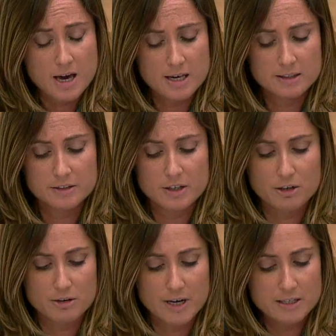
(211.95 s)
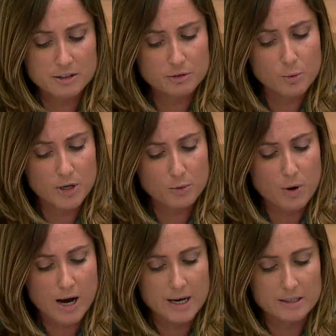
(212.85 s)
has deteriorated
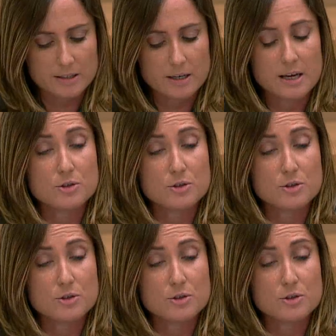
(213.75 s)
worldwide,